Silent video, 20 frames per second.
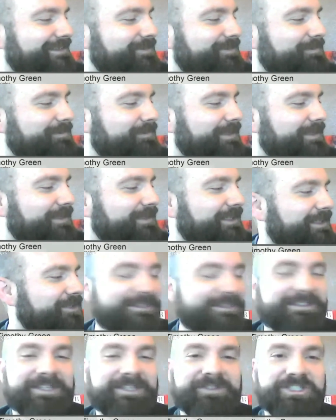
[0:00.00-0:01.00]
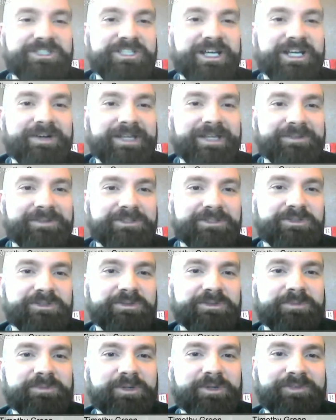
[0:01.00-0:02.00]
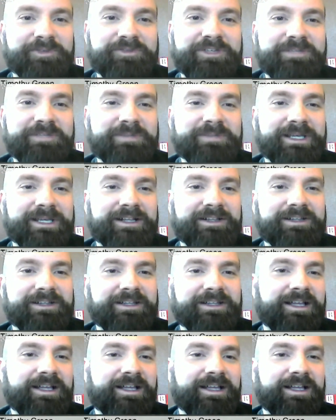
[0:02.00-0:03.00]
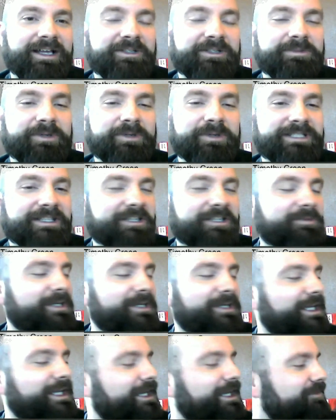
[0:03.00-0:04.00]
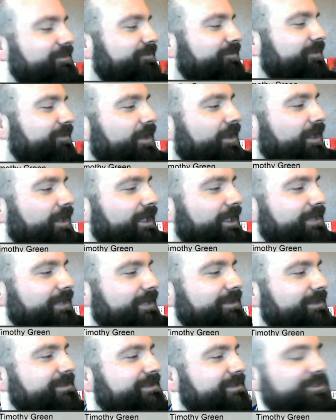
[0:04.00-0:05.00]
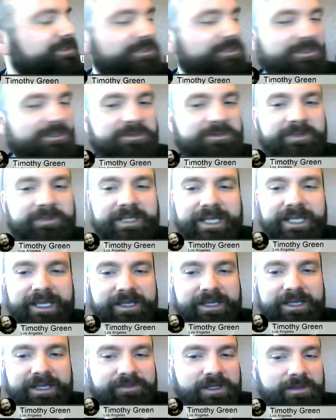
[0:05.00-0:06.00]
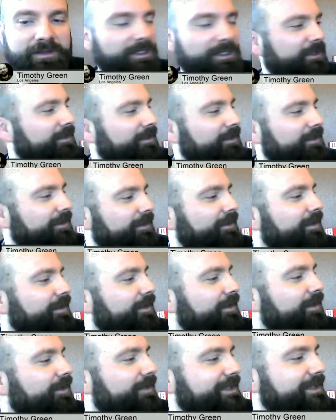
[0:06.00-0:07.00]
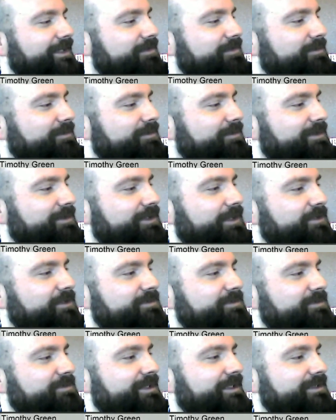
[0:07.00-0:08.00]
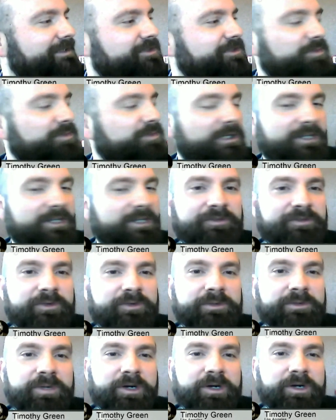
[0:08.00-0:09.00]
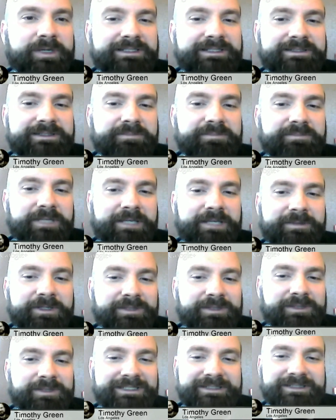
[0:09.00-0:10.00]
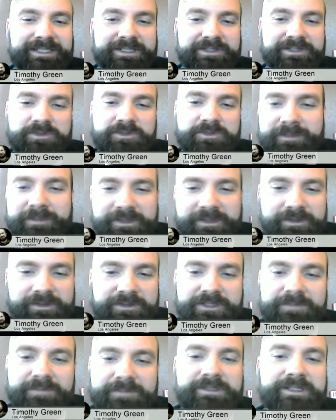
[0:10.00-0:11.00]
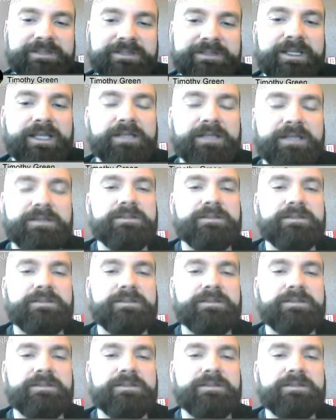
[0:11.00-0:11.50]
so I'd just love a shout out to more female haiku poets. I think we have in this issue we have I can't remember the numbers, but I think it's 24 poets and maybe only 6 are women or something like that.